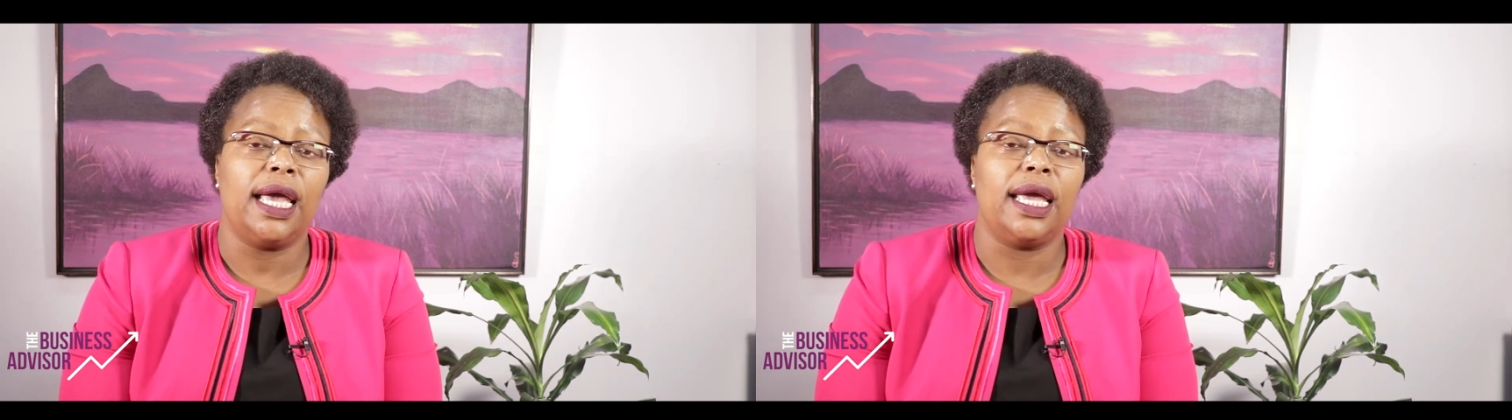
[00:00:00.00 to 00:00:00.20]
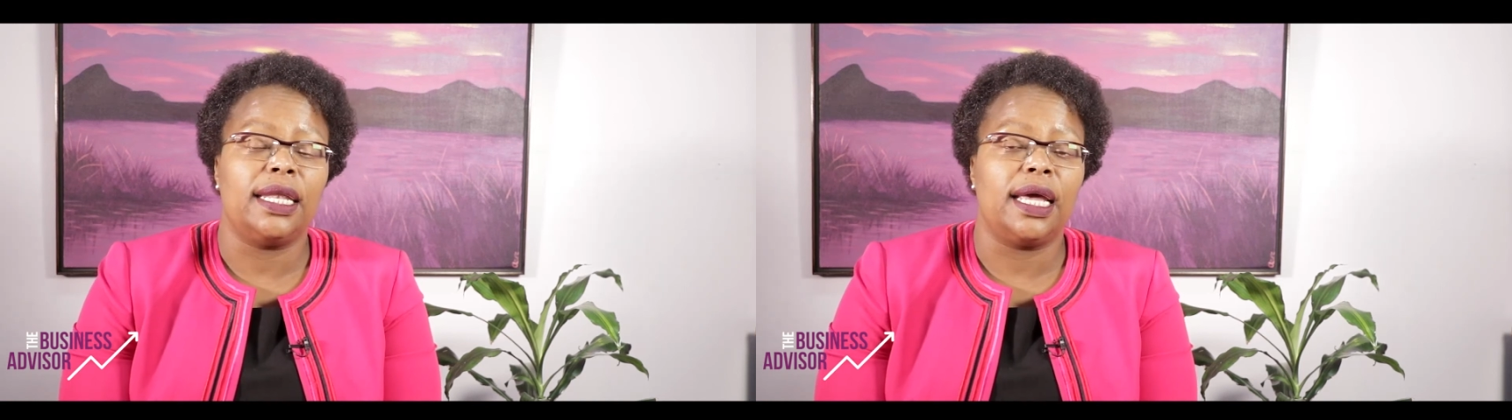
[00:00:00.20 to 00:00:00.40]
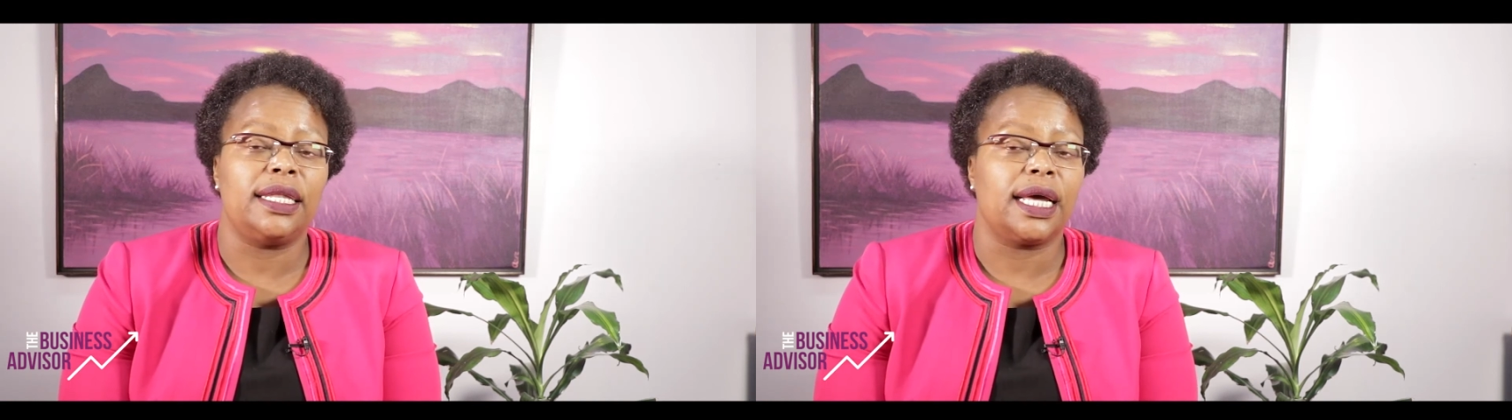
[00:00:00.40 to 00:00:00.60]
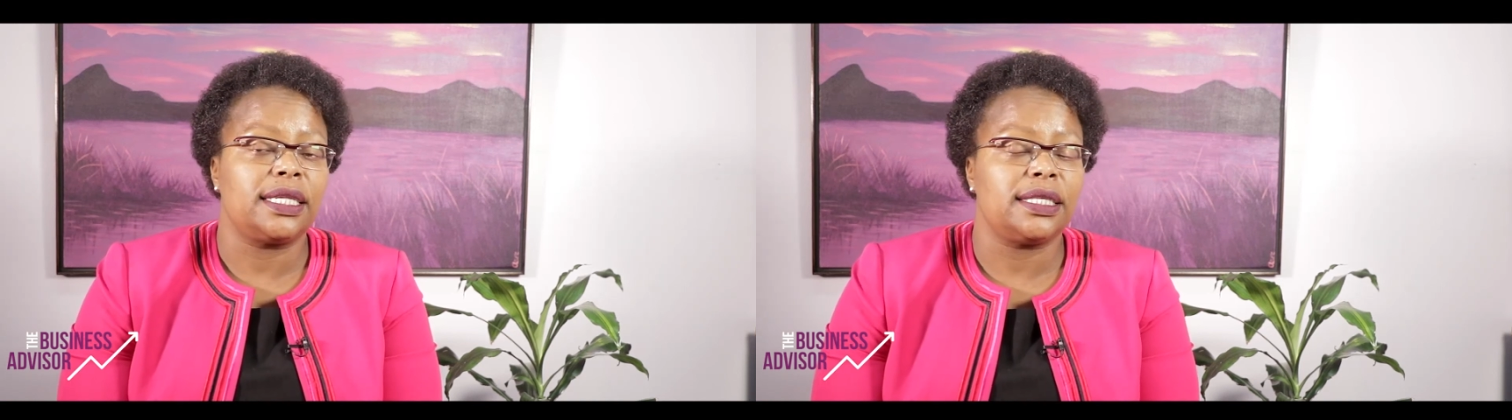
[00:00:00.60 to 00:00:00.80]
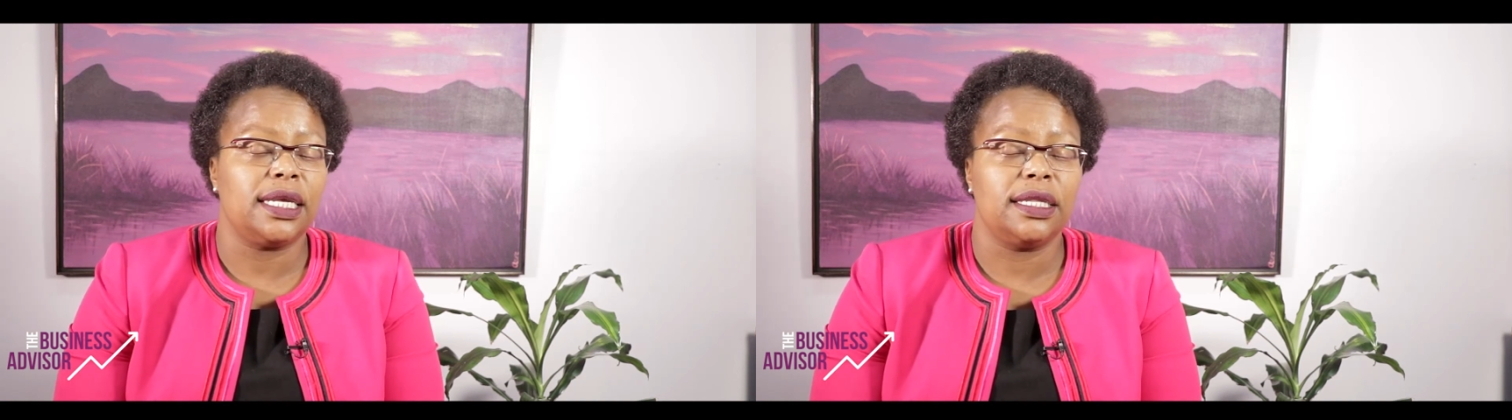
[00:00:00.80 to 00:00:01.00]
and
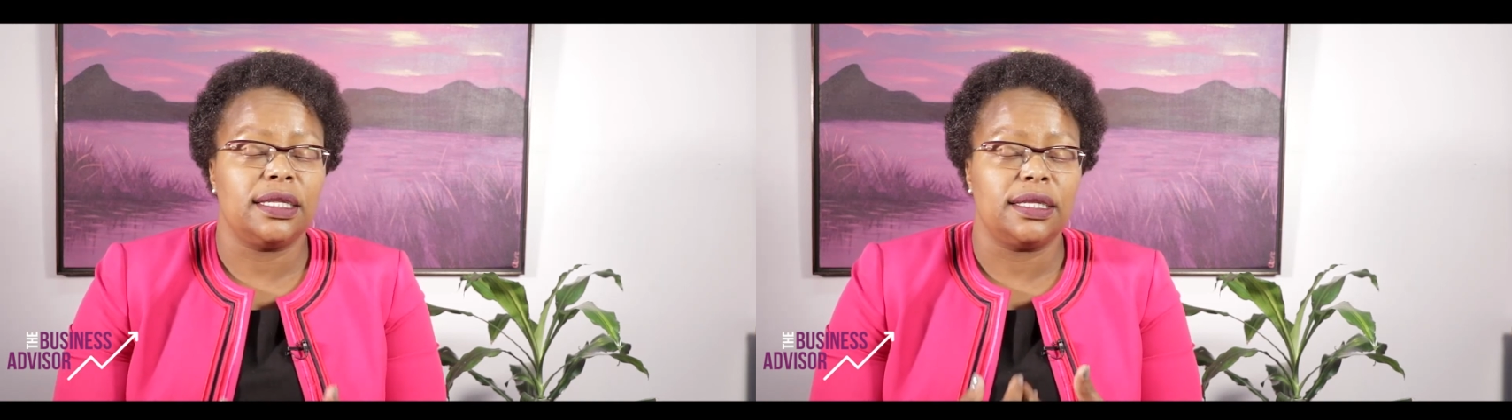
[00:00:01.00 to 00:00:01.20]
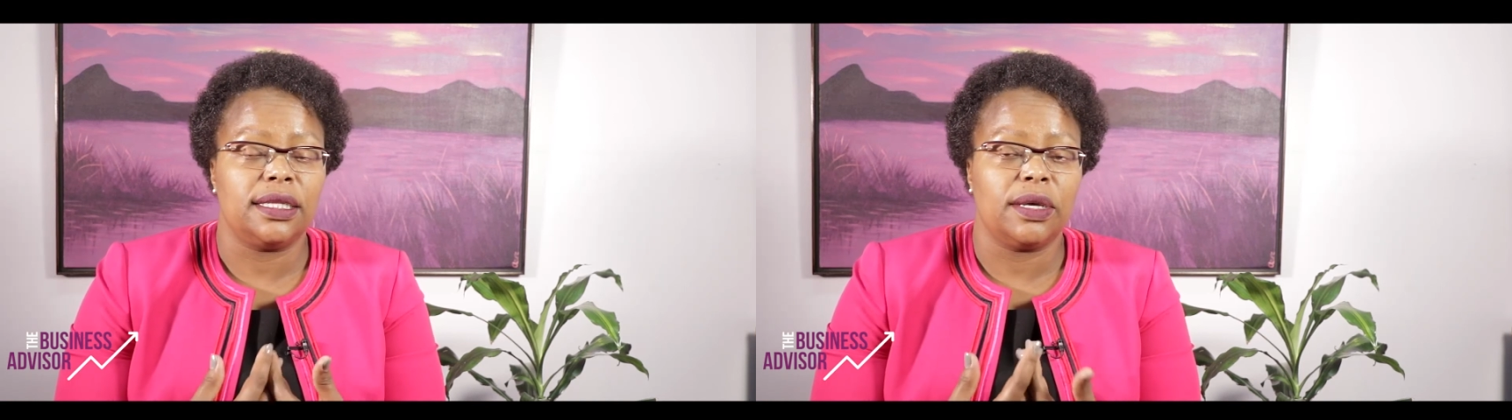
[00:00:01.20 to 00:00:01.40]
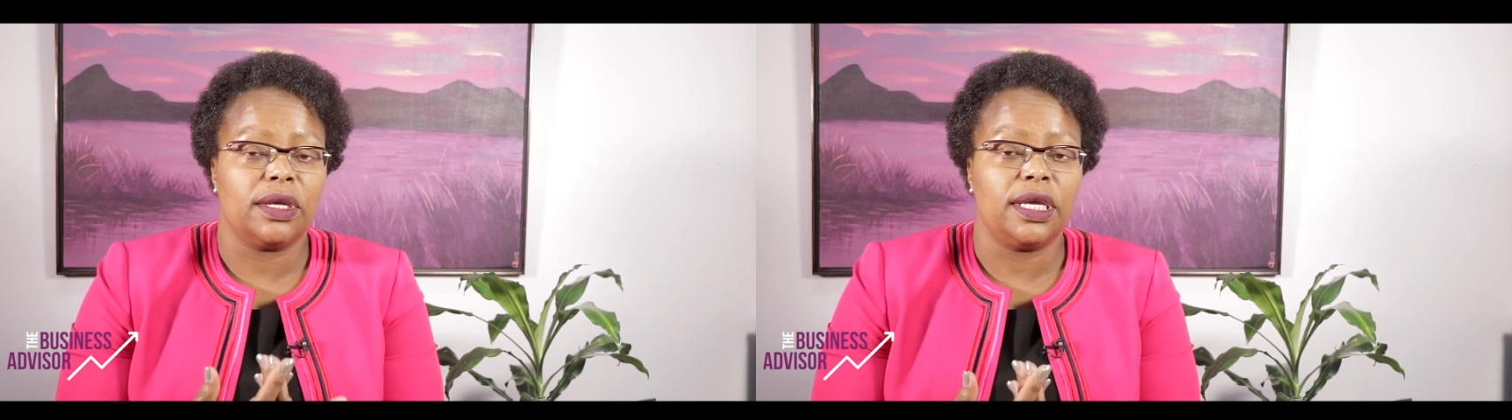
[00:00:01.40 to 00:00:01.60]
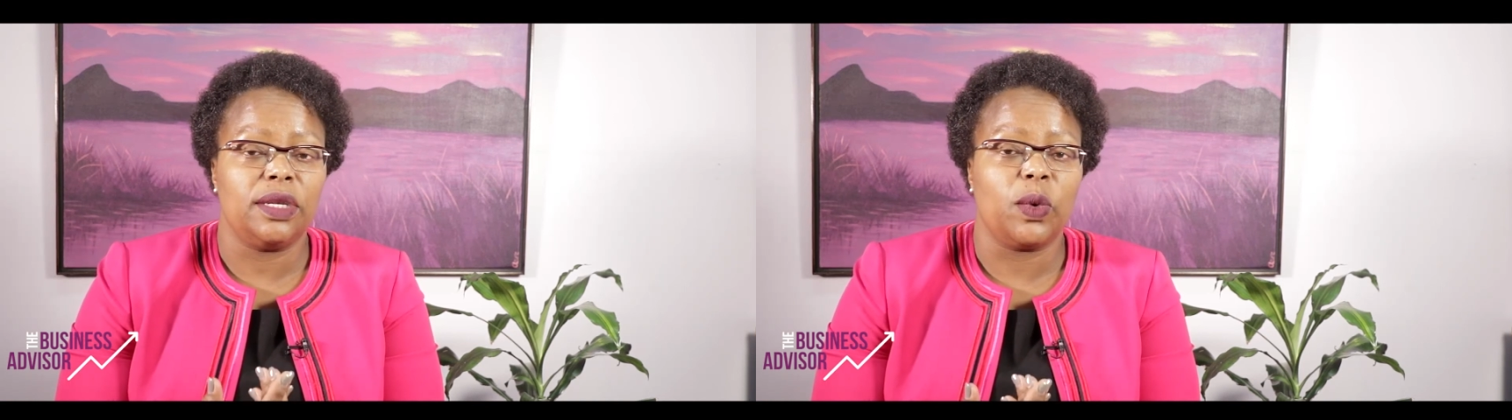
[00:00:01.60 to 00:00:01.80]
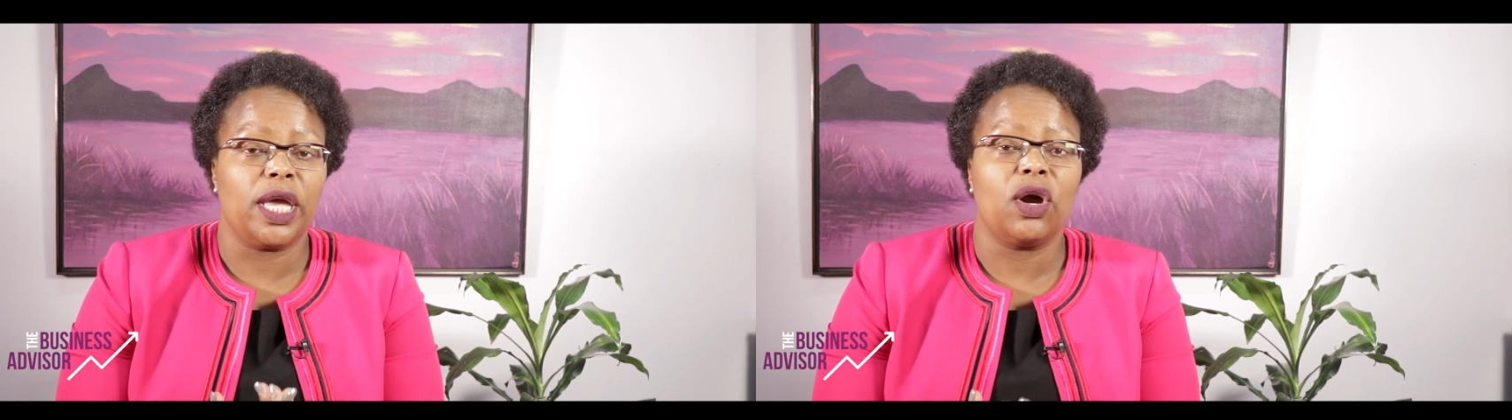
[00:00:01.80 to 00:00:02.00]
that's
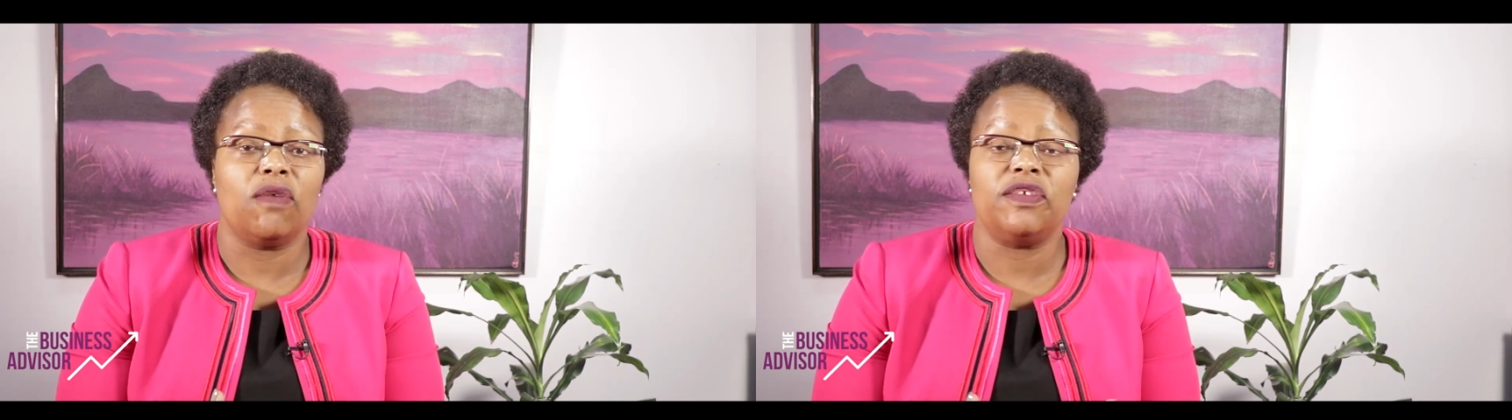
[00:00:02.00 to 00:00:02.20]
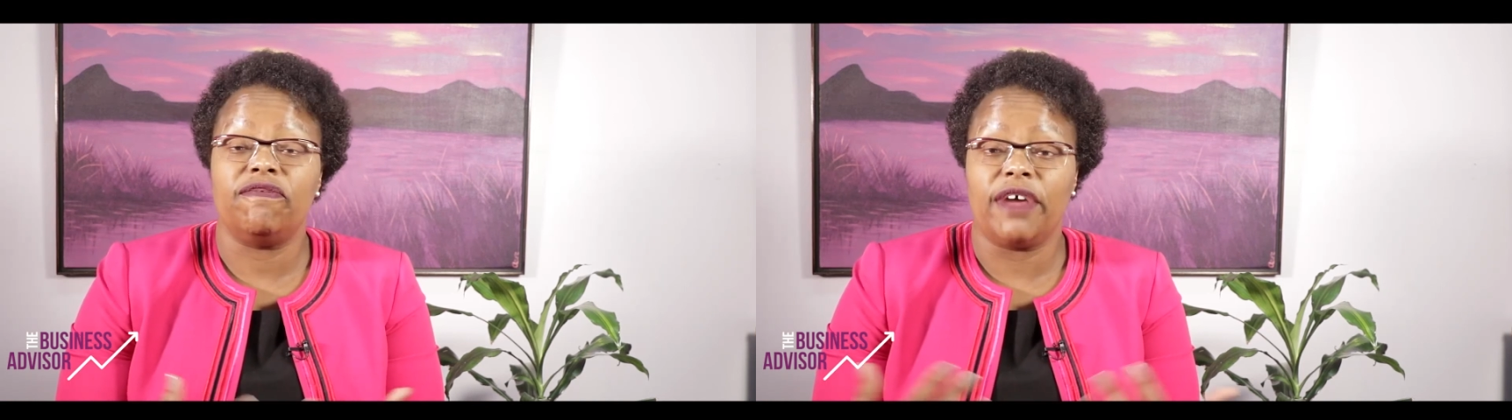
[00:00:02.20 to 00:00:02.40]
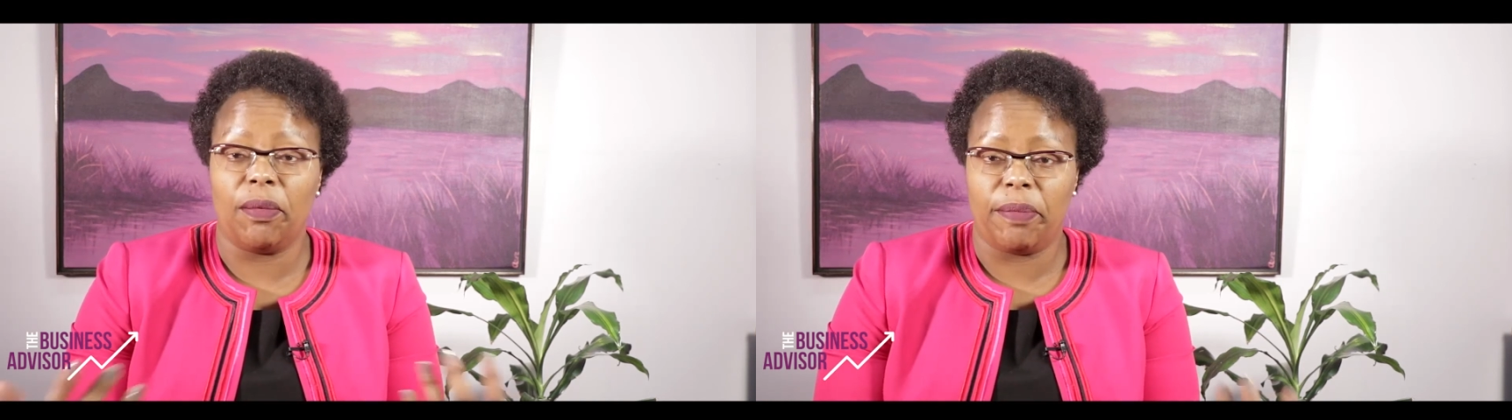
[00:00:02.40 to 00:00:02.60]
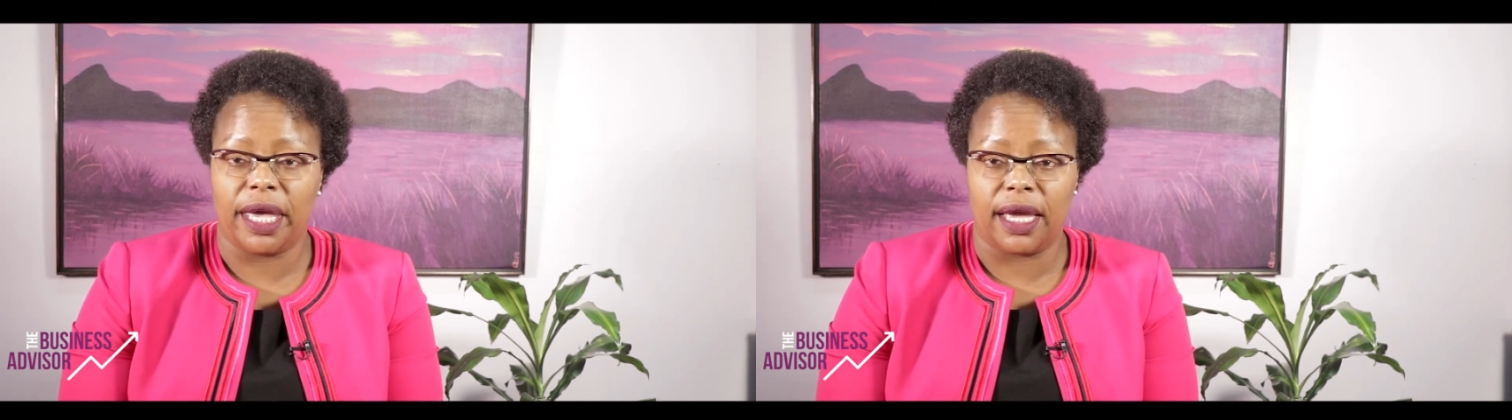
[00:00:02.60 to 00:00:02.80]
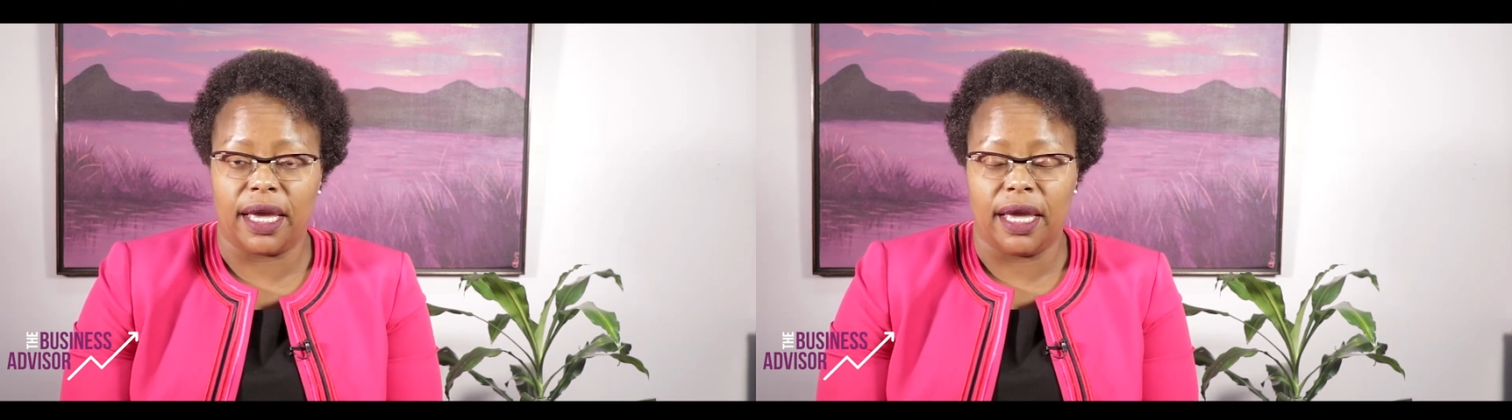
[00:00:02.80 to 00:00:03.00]
in way of
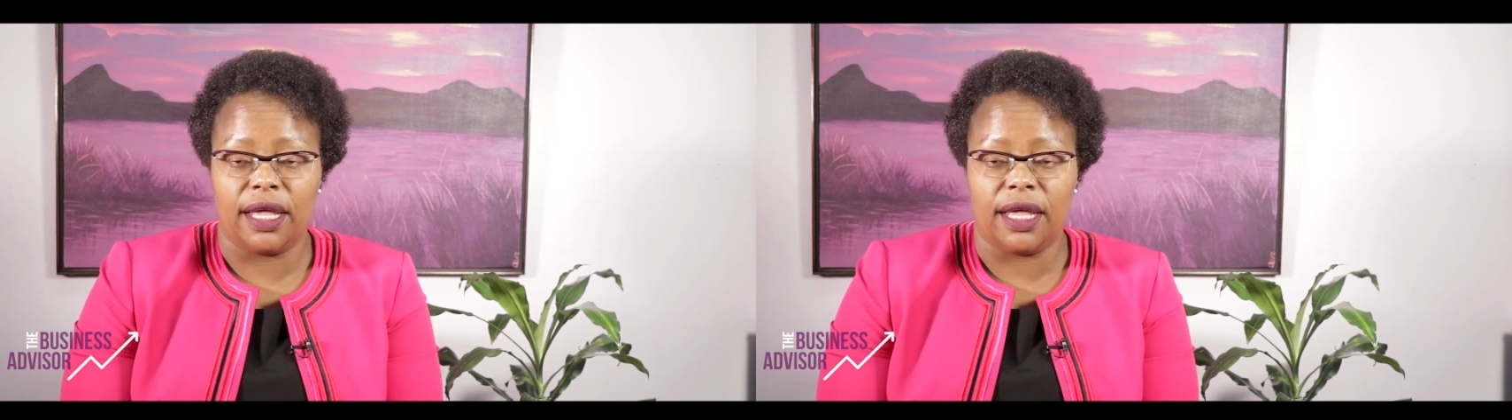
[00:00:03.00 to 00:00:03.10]
developing